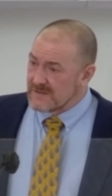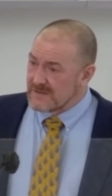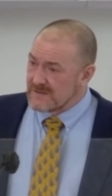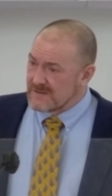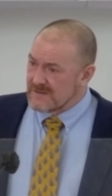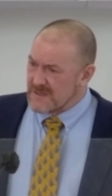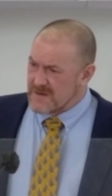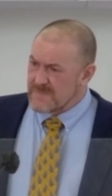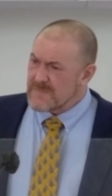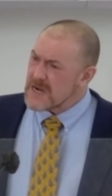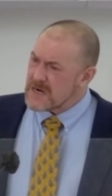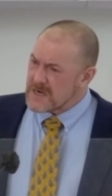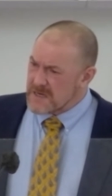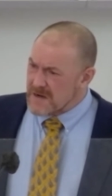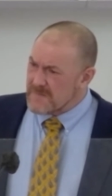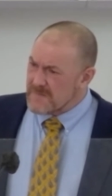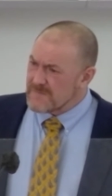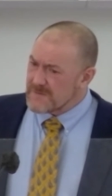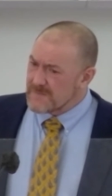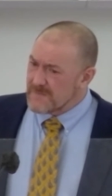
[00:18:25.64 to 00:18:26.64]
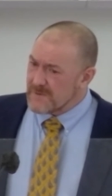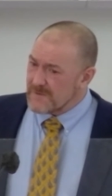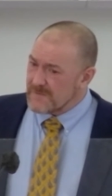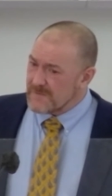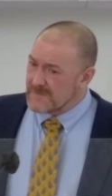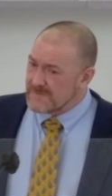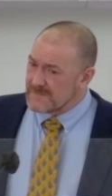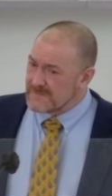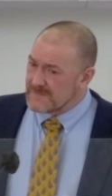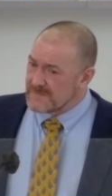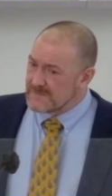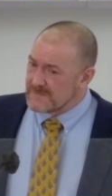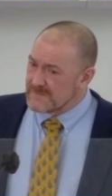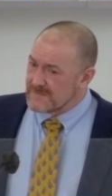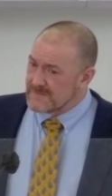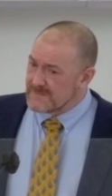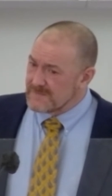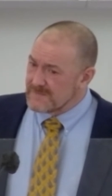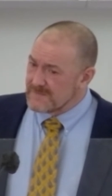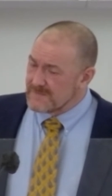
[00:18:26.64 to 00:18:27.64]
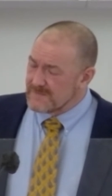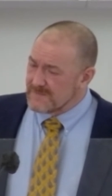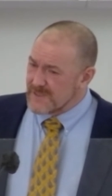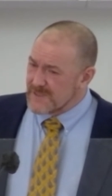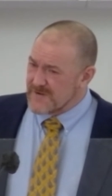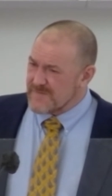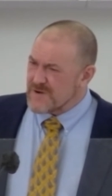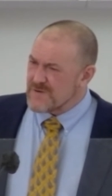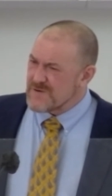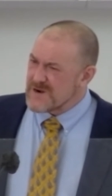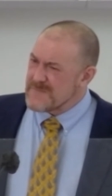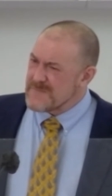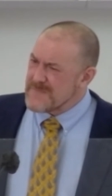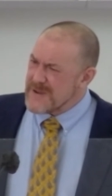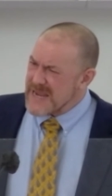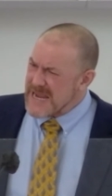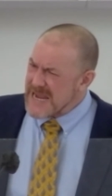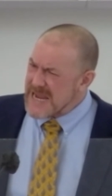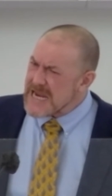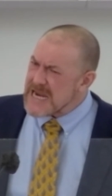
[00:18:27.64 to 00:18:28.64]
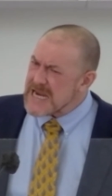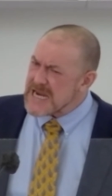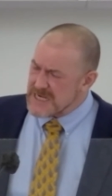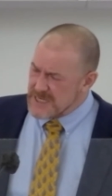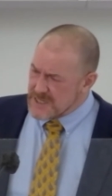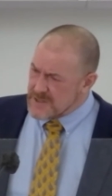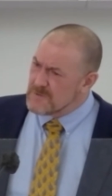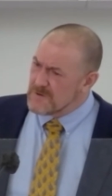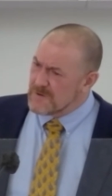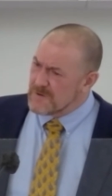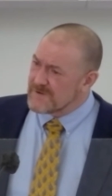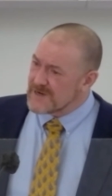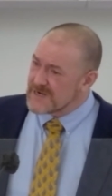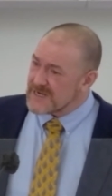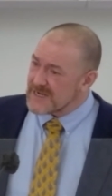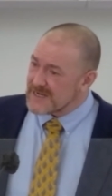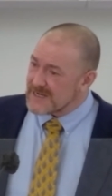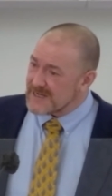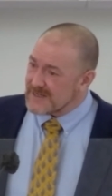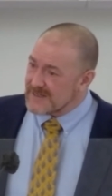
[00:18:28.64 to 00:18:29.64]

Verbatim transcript: You're going to be uncomfortable. But if you're in pain, you overdid it.